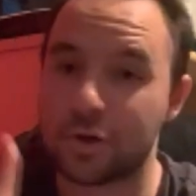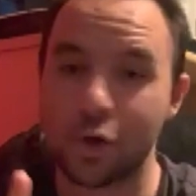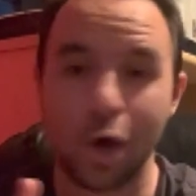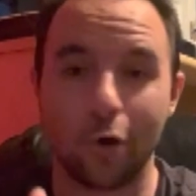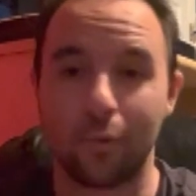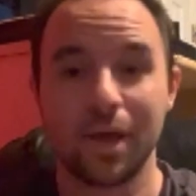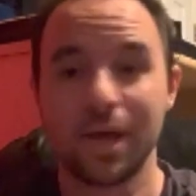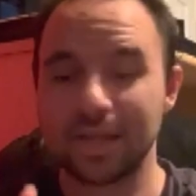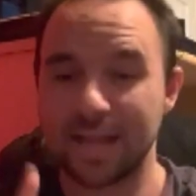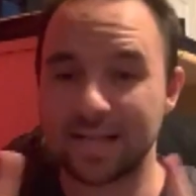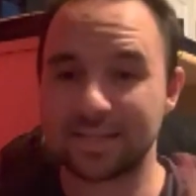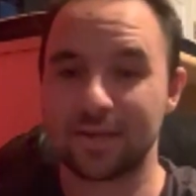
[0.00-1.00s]
no,
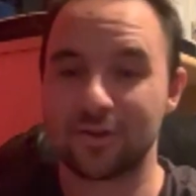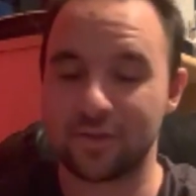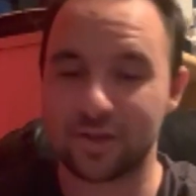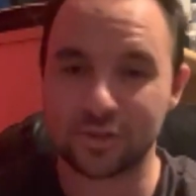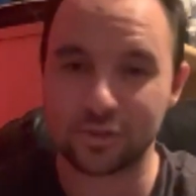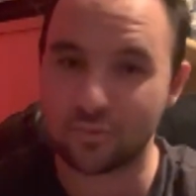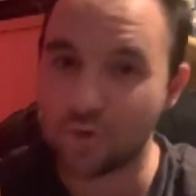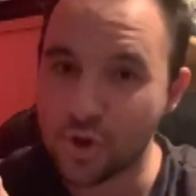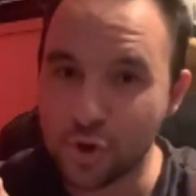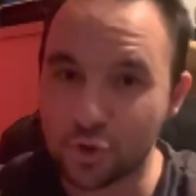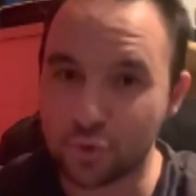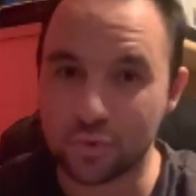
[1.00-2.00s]
that's the other thing too.
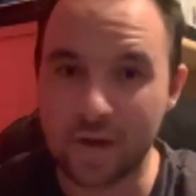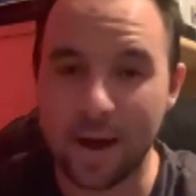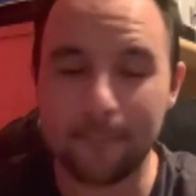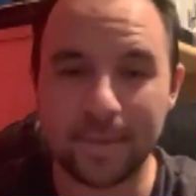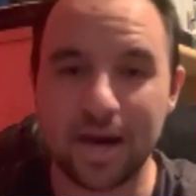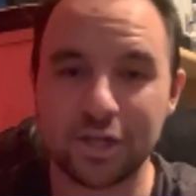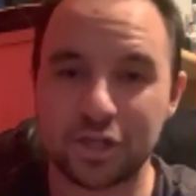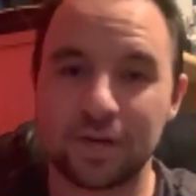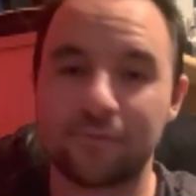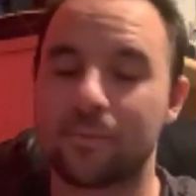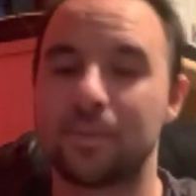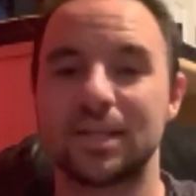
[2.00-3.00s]
Do not buy
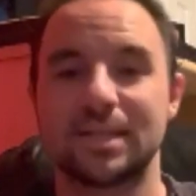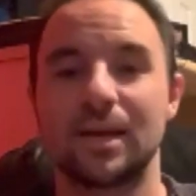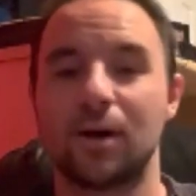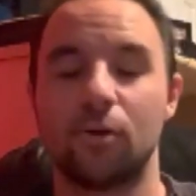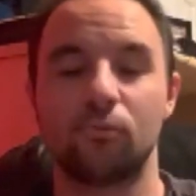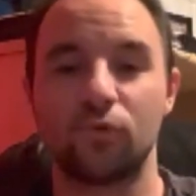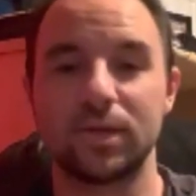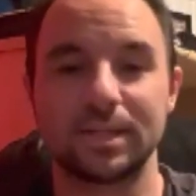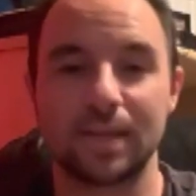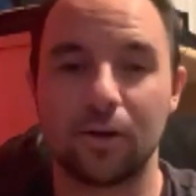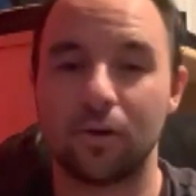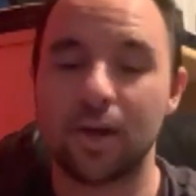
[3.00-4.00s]
shit from this set on
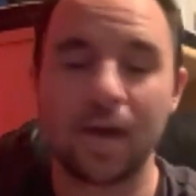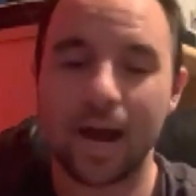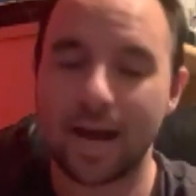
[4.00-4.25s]
pre-sale.